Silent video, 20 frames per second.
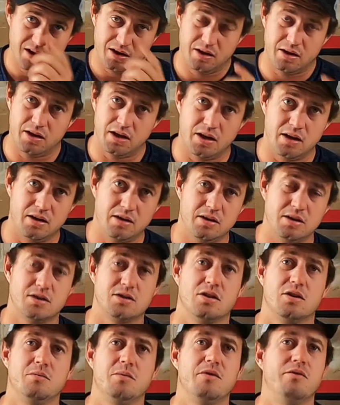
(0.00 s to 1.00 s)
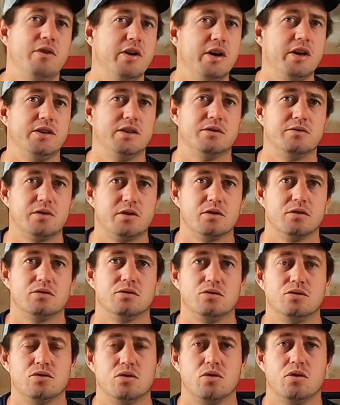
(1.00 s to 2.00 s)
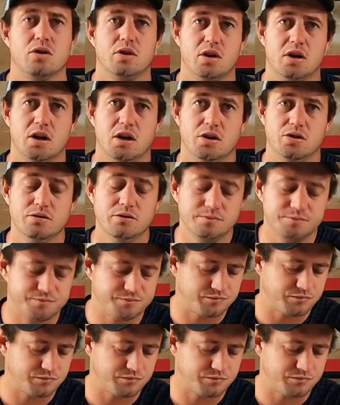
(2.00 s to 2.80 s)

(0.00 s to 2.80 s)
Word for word: Then it's going to be very difficult to target the galjoen.